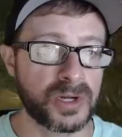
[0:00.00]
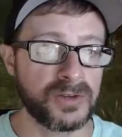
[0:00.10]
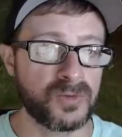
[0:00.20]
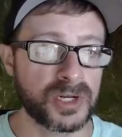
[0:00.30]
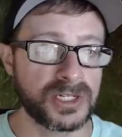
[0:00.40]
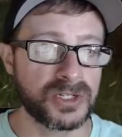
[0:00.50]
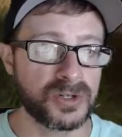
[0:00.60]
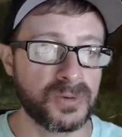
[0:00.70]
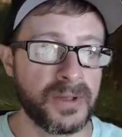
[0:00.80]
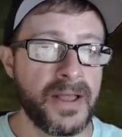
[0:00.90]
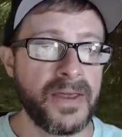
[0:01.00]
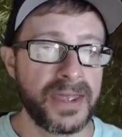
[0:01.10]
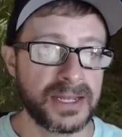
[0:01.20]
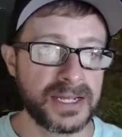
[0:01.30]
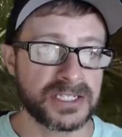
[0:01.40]
2042.
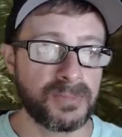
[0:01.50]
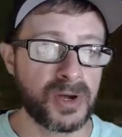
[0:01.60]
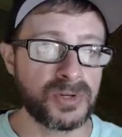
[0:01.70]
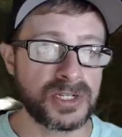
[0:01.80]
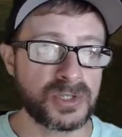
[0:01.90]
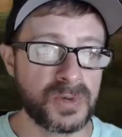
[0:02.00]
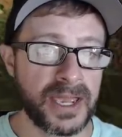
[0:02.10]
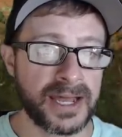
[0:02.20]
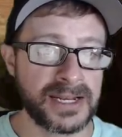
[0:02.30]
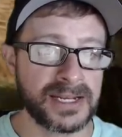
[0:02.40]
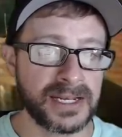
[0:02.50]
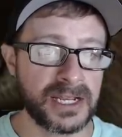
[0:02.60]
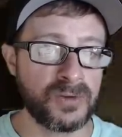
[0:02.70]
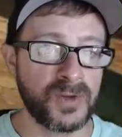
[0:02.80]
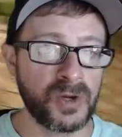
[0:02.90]
And as a bonus, we added an
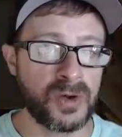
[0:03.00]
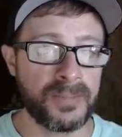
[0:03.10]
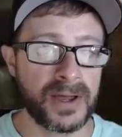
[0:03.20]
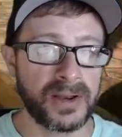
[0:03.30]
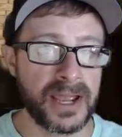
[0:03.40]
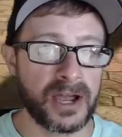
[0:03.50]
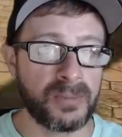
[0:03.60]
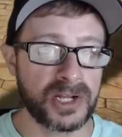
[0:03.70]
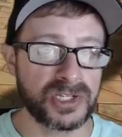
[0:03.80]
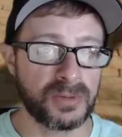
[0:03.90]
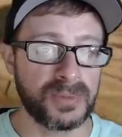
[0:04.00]
interview about how much